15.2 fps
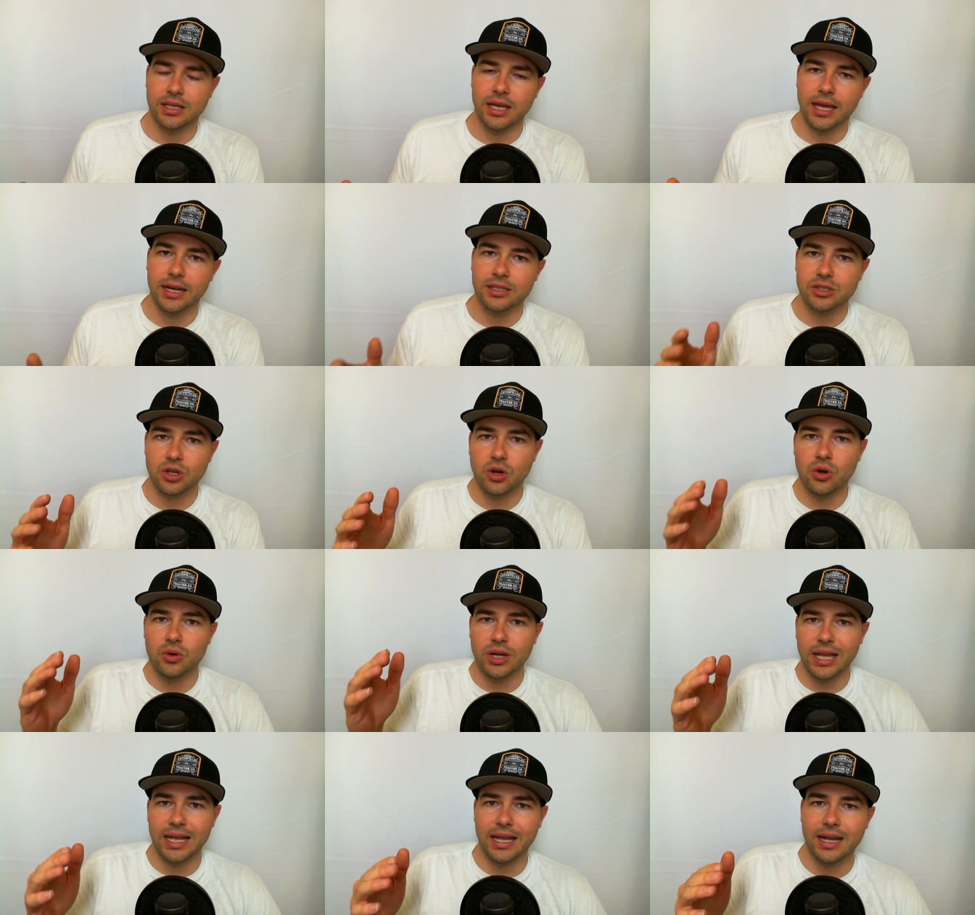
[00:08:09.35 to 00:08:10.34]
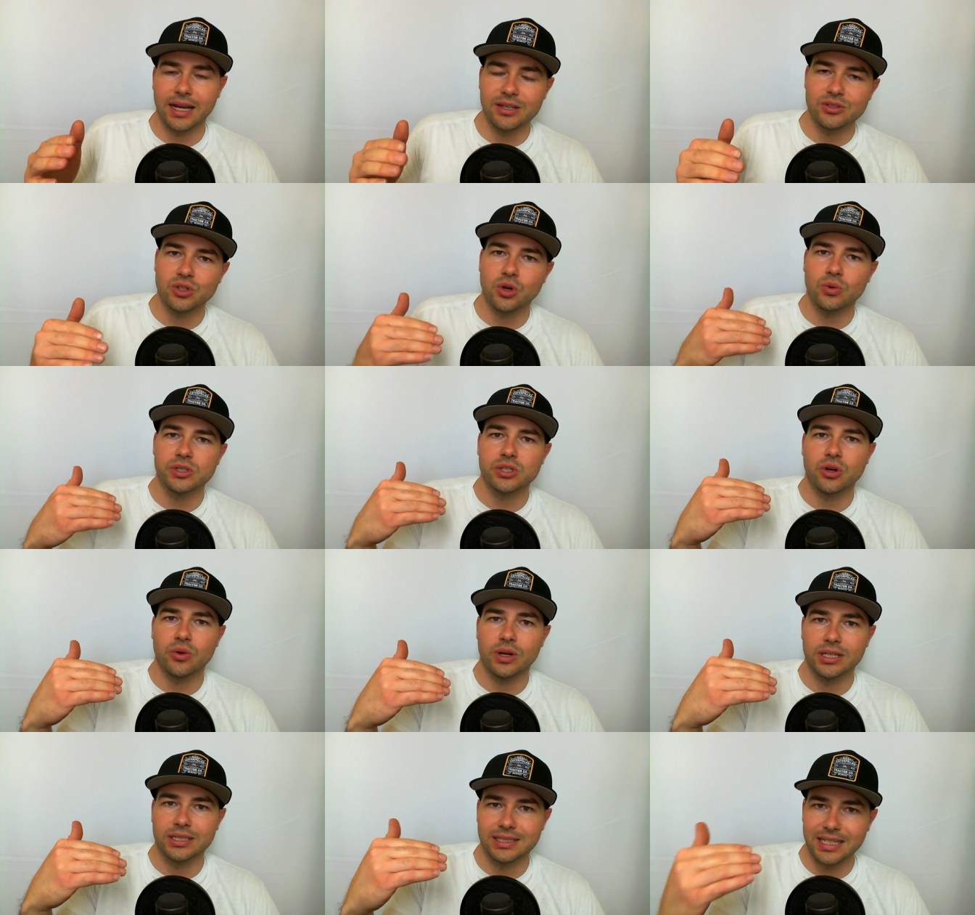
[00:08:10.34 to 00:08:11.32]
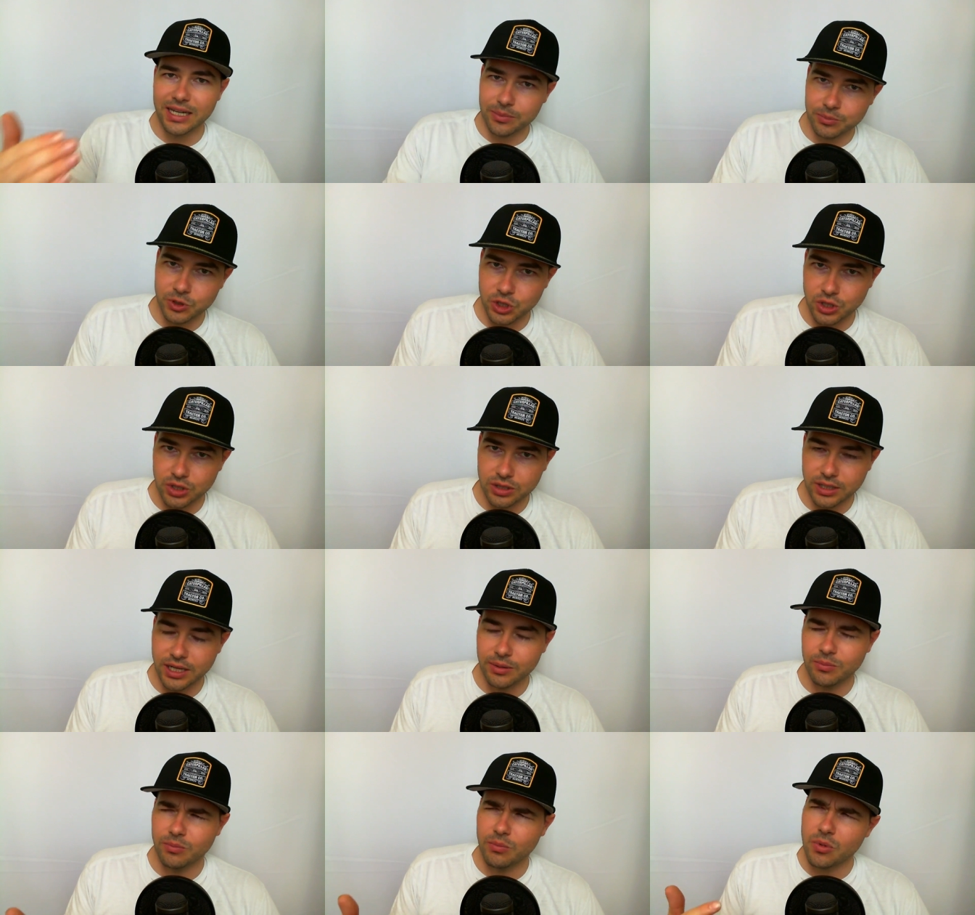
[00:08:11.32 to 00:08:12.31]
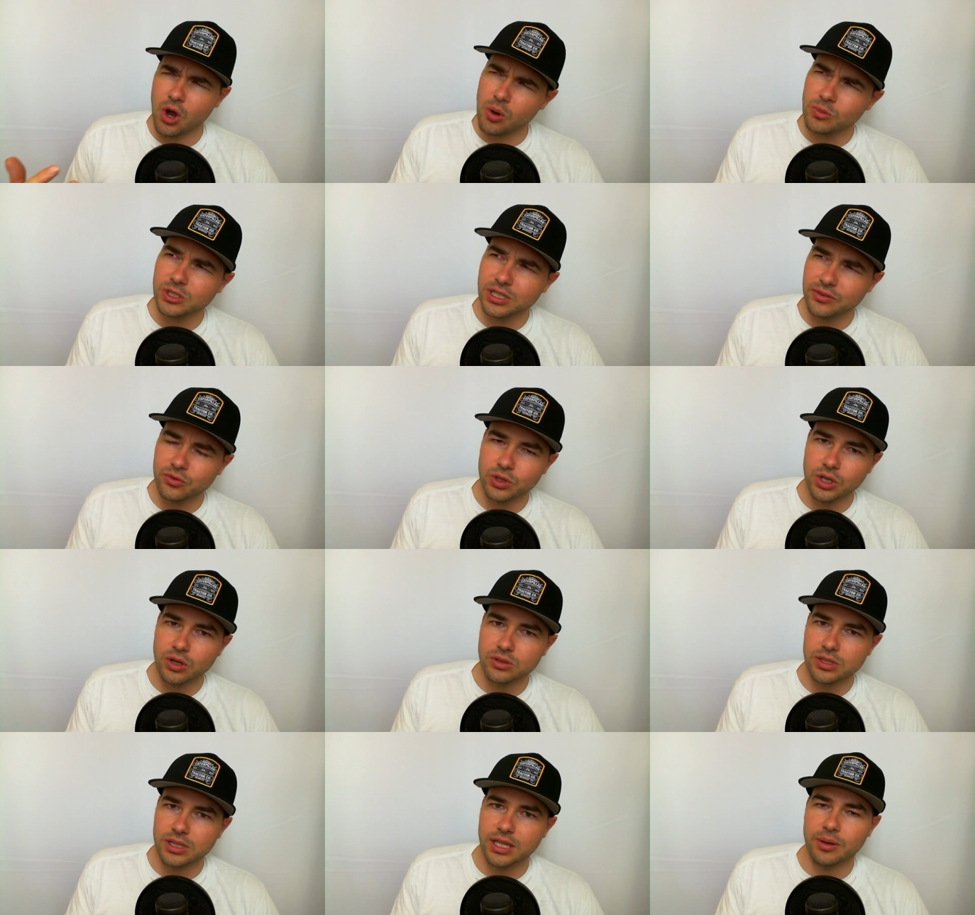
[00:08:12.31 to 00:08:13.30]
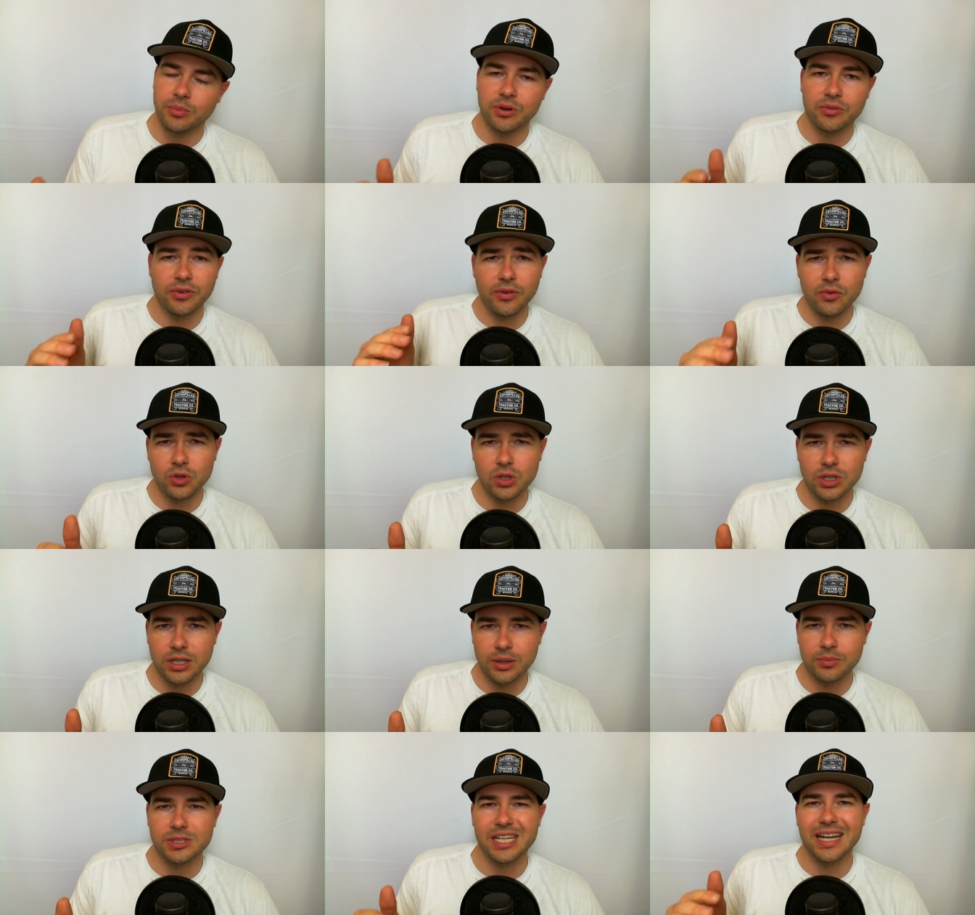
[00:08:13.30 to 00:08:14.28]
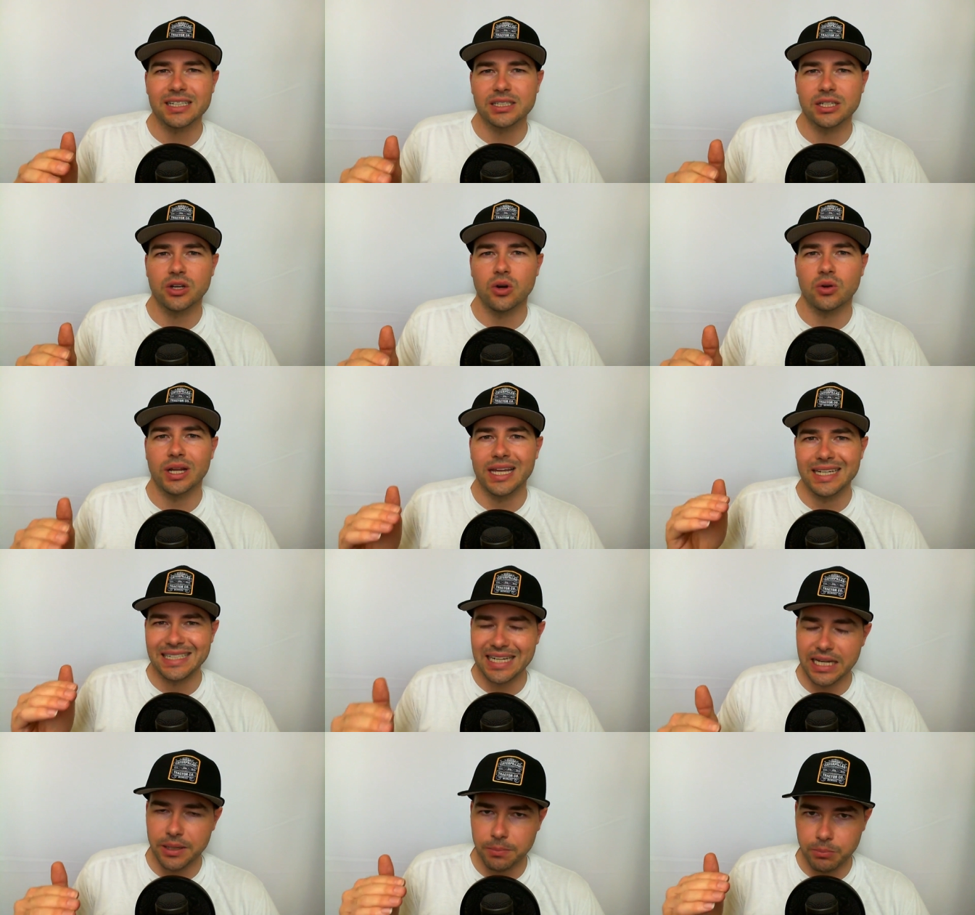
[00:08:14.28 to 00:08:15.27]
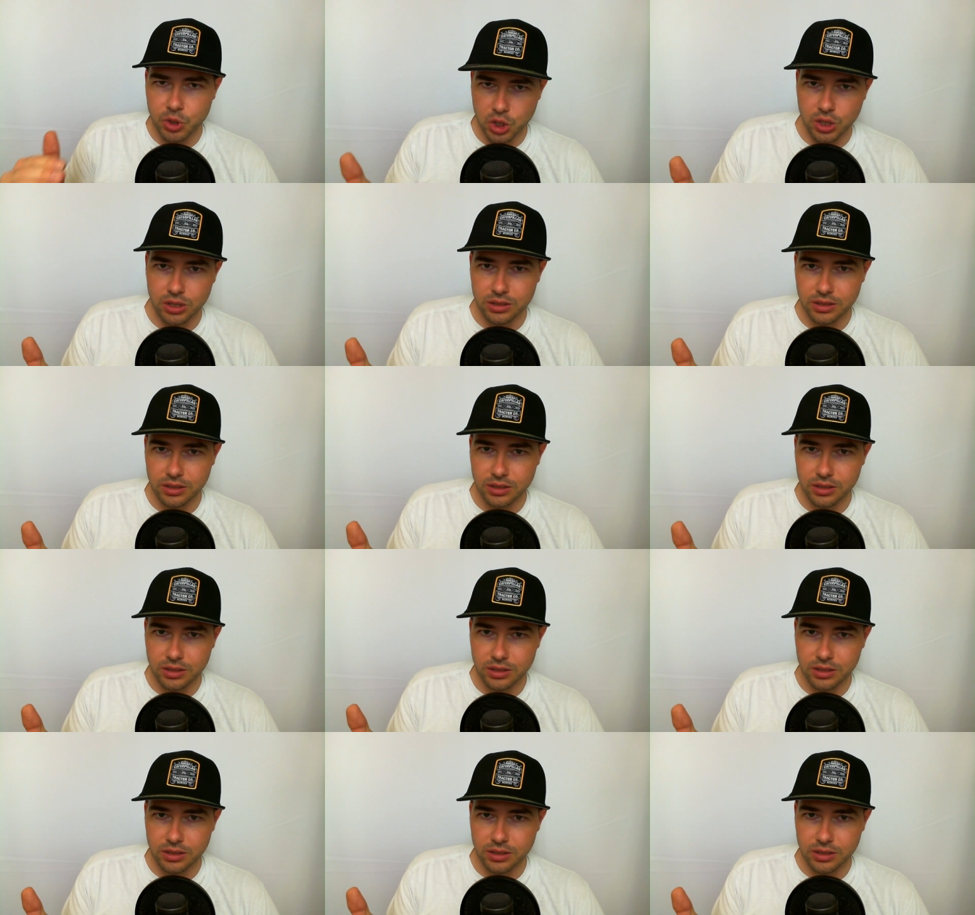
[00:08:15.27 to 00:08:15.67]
And it's called a, I used to always call it a dampener, and almost everyone calls it that. But if you ever look it up, it's actually called a damper.